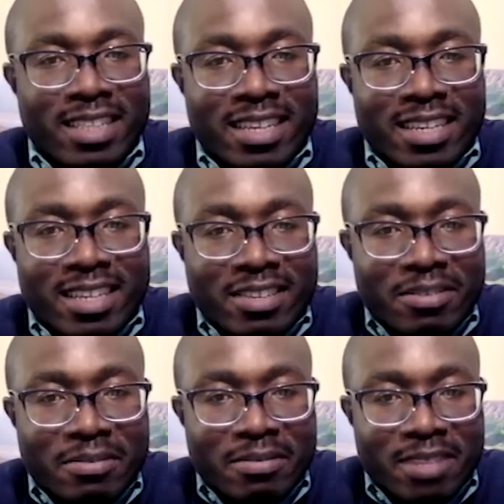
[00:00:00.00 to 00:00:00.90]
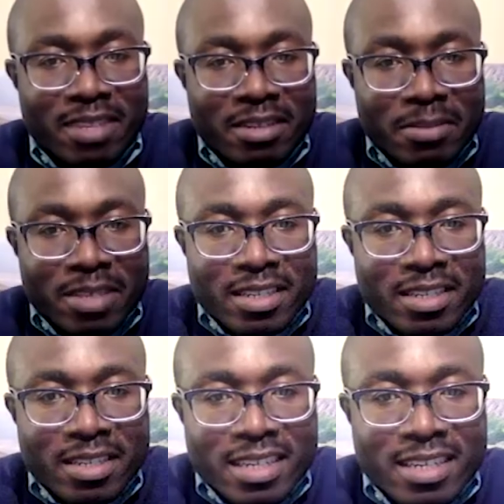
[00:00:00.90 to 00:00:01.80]
Thank you very
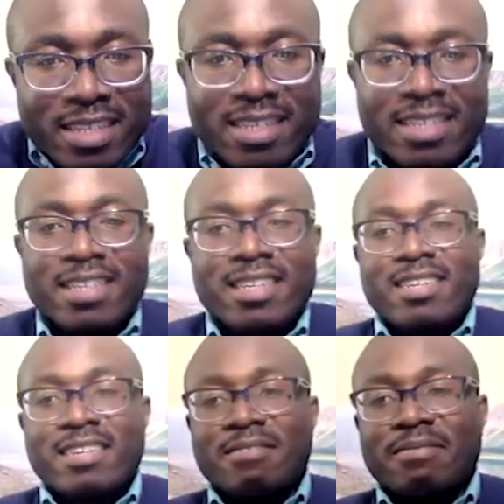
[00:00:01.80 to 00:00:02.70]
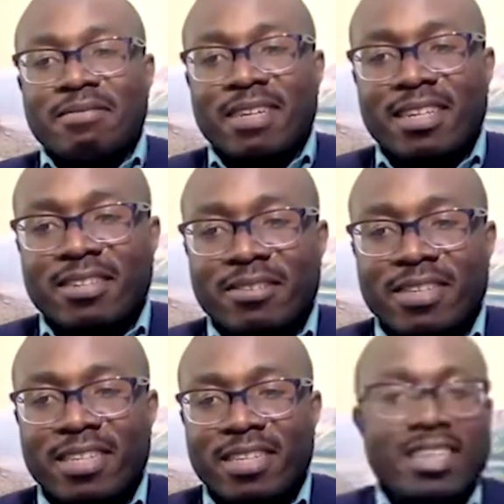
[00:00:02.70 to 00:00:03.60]
much, uh,
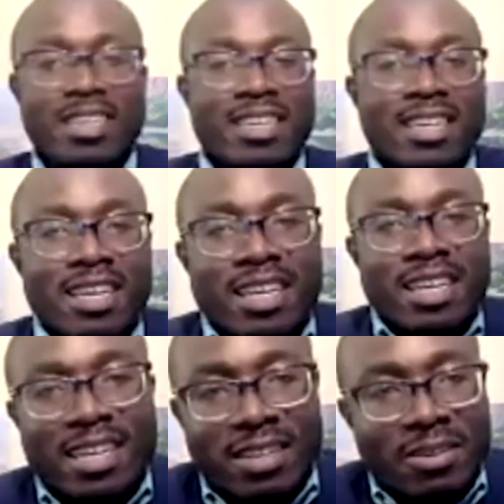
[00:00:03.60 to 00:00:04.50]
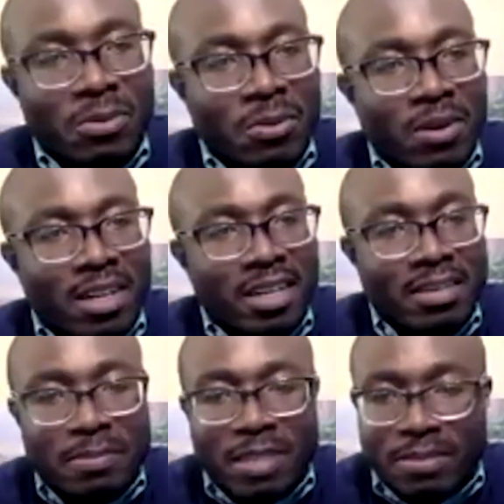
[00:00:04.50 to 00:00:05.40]
Valerie. And
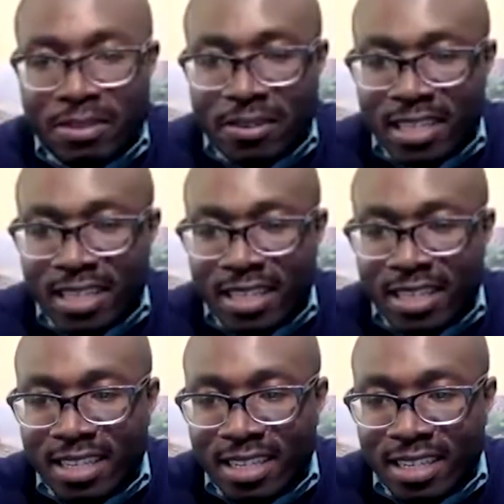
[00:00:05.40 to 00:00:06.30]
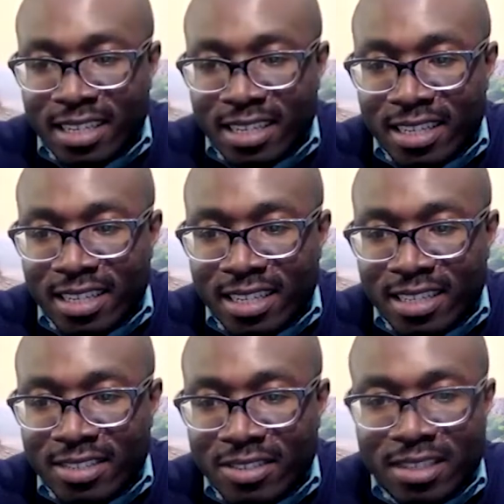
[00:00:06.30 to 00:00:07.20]
welcome, everyone. I
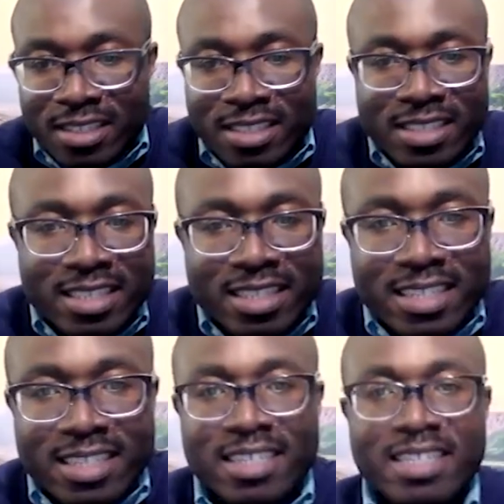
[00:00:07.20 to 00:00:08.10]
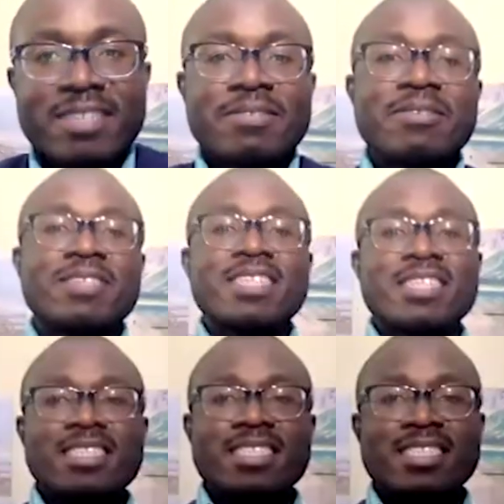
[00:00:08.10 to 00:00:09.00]
trust uh, everyone
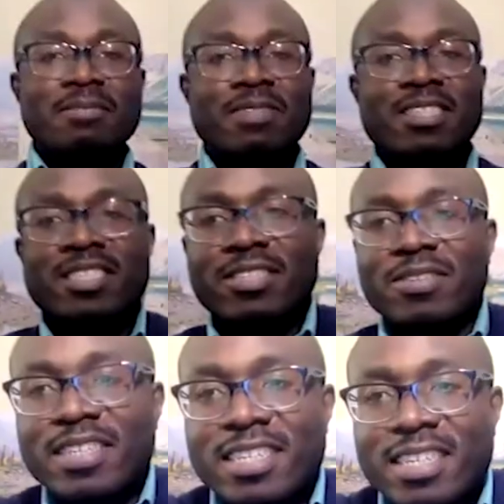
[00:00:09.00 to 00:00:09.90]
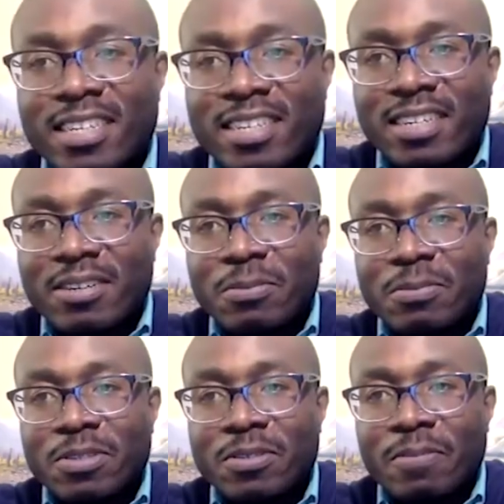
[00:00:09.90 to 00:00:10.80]
can see my screen here. I hope
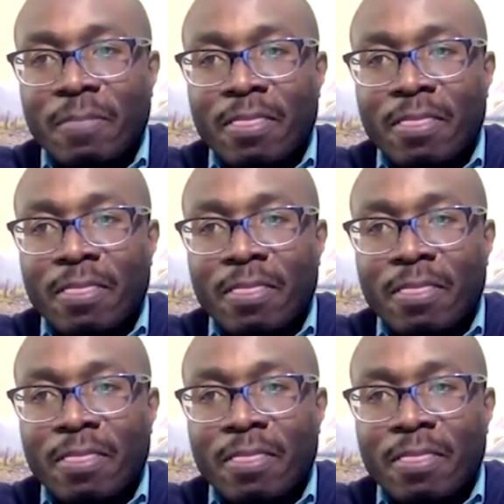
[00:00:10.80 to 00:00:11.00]
so.